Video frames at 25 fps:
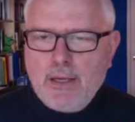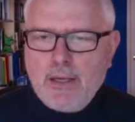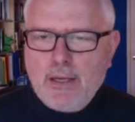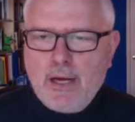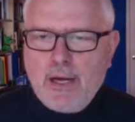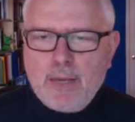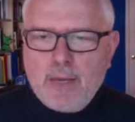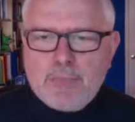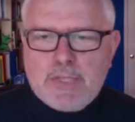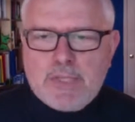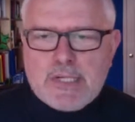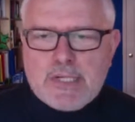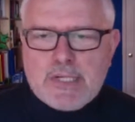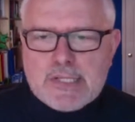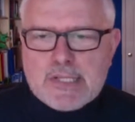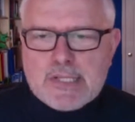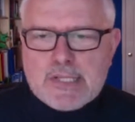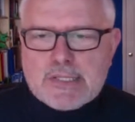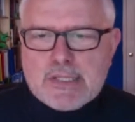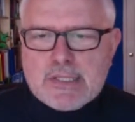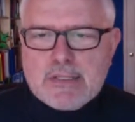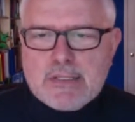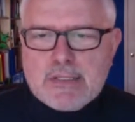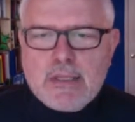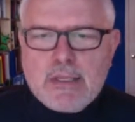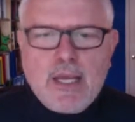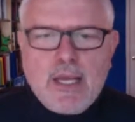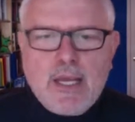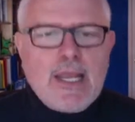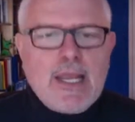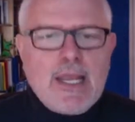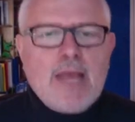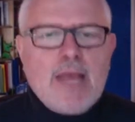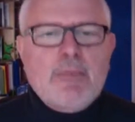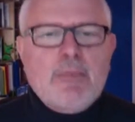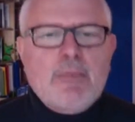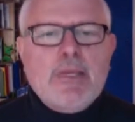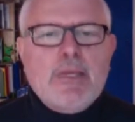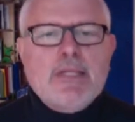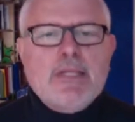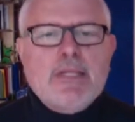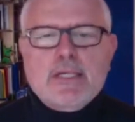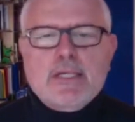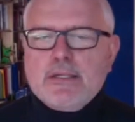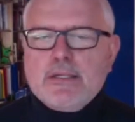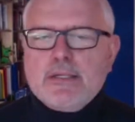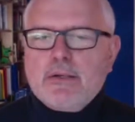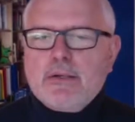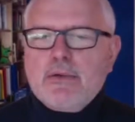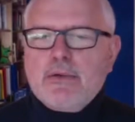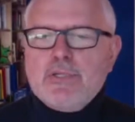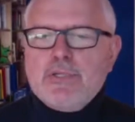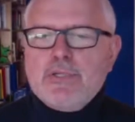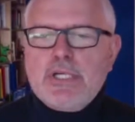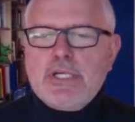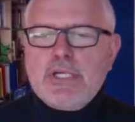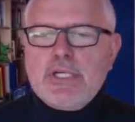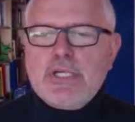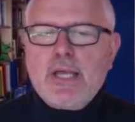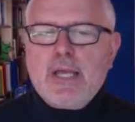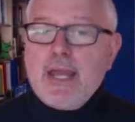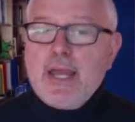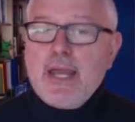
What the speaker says: Optics is an enabling technology,